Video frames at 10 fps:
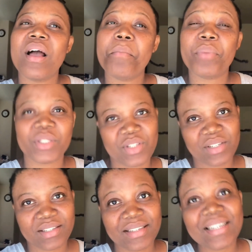
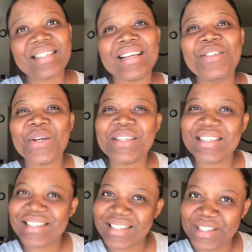But let's enjoy
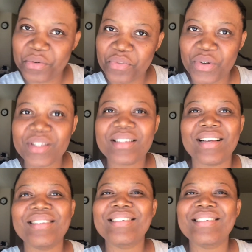this season first, then